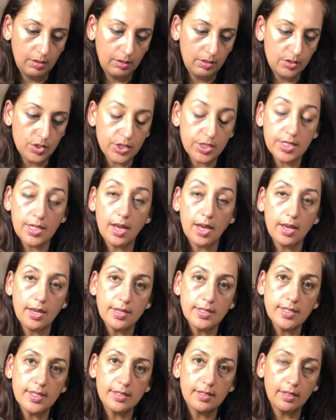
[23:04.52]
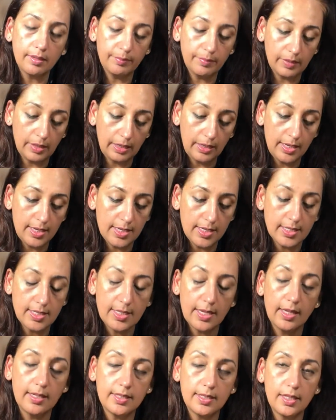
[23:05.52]
stars is
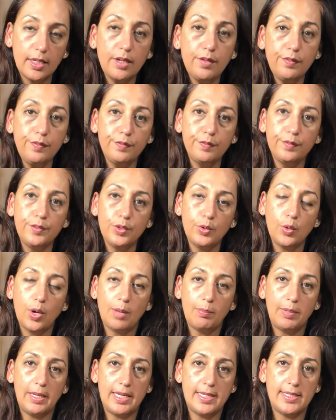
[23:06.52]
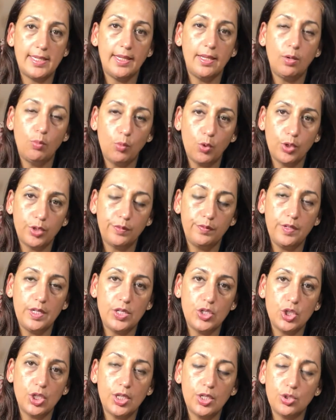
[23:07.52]
that if you are placing a water
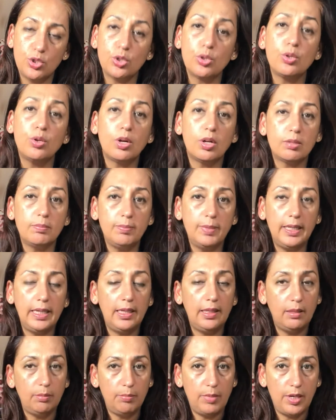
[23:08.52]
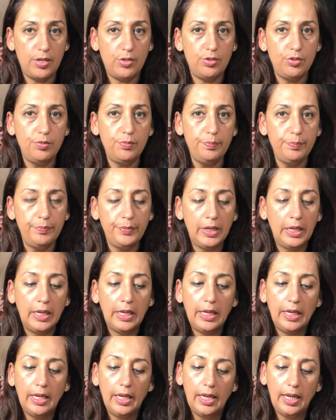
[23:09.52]
feature, it should not be in the bedroom.
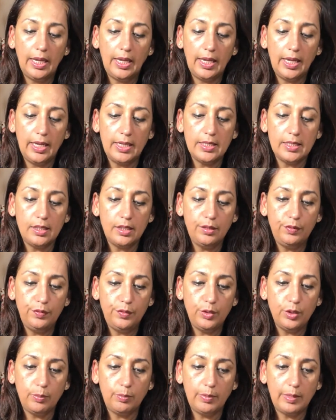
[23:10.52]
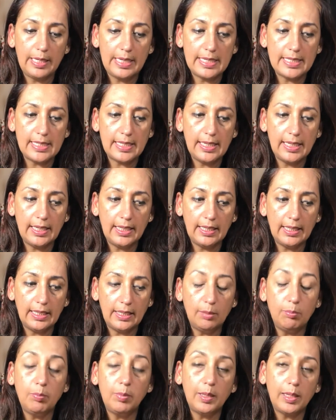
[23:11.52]
And if you're placing a
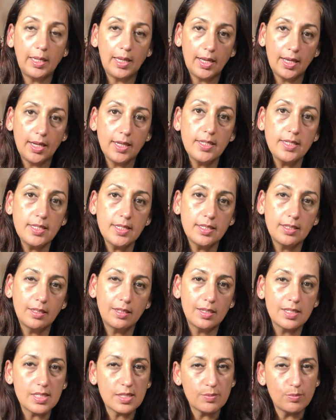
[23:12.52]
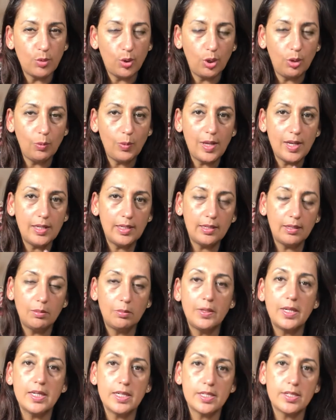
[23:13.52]
plant, a small one, little
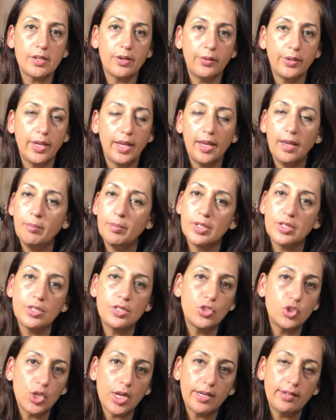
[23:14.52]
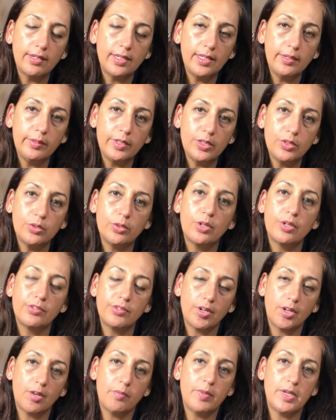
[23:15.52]
one is okay, but generally we do not
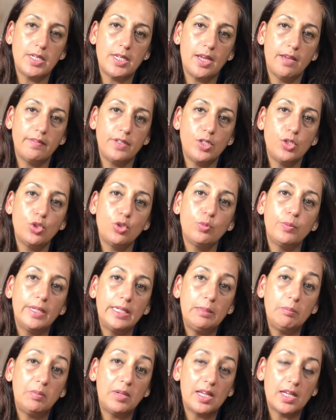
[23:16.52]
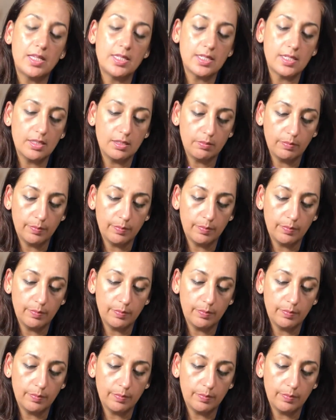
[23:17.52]
recommend having too many plants in